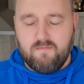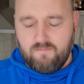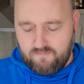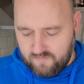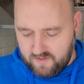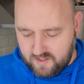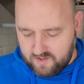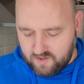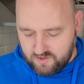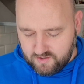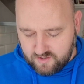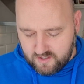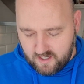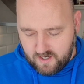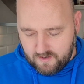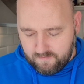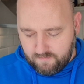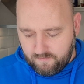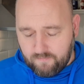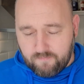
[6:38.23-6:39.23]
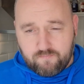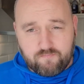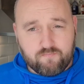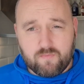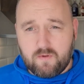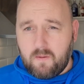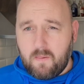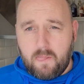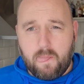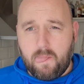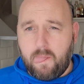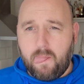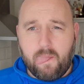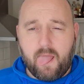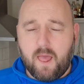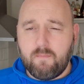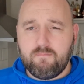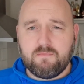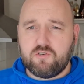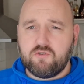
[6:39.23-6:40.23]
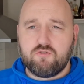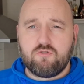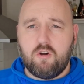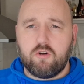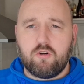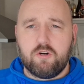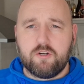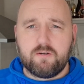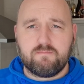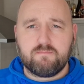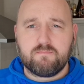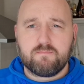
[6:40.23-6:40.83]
this is not good.